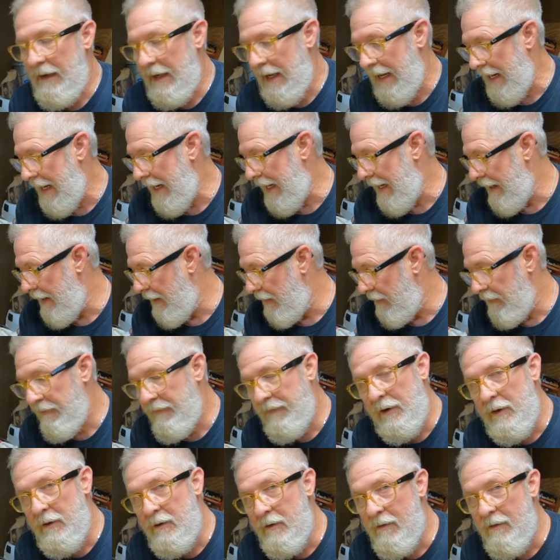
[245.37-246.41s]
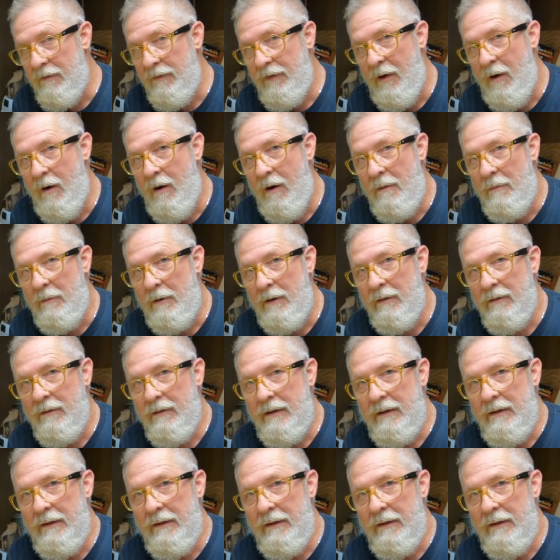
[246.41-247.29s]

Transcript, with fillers: and Frugal Farmer.